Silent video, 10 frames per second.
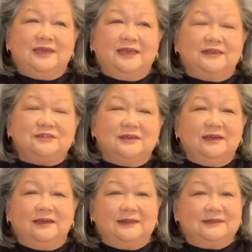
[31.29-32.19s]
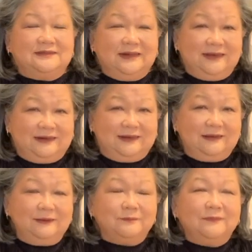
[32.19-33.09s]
a Shanghainese lady